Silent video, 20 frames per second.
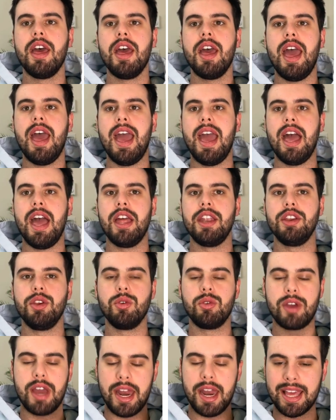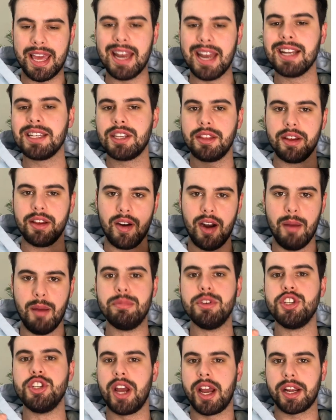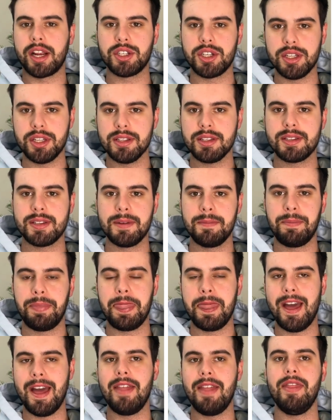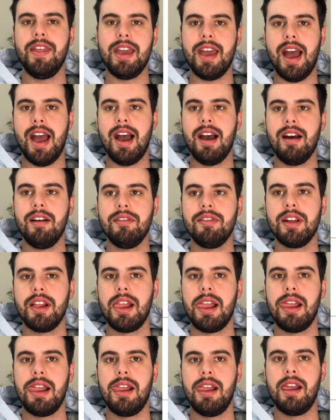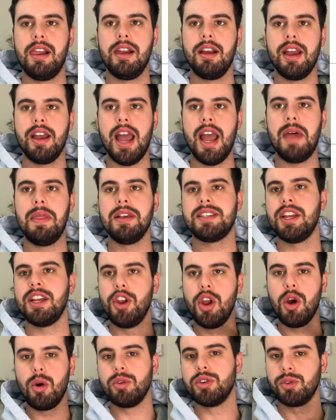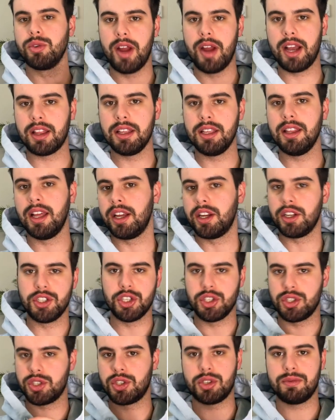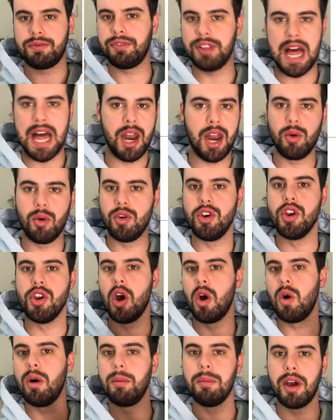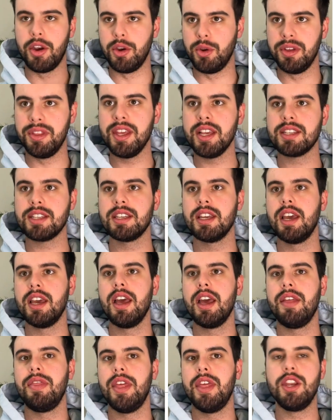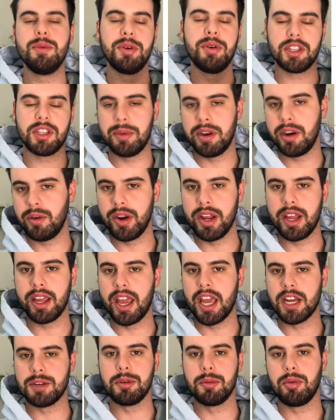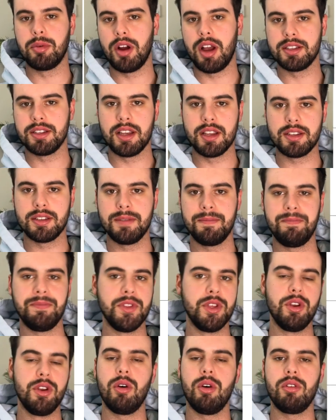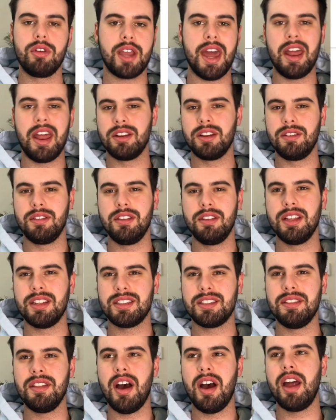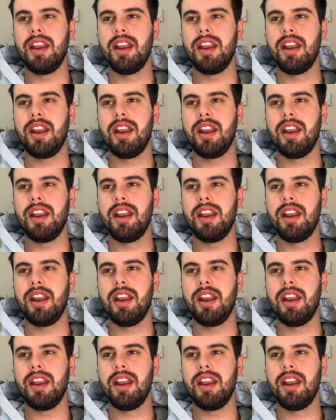And you kind of get into their objections that they have, and they say no directly, like just flat out, no, I'm not doing this. Then you put them in a re-engagement process. You don't it's going